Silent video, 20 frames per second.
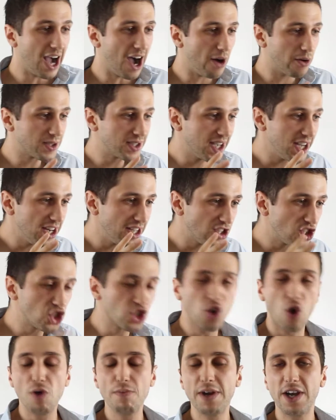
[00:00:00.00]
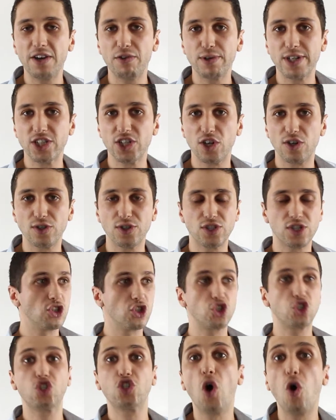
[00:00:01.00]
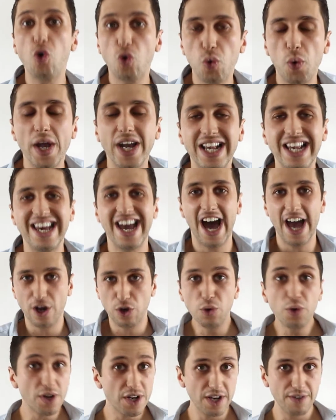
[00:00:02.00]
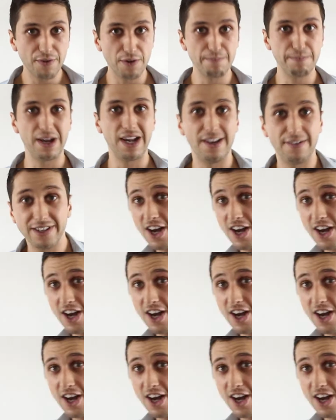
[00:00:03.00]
I was getting so many results so quickly, I couldn't even believe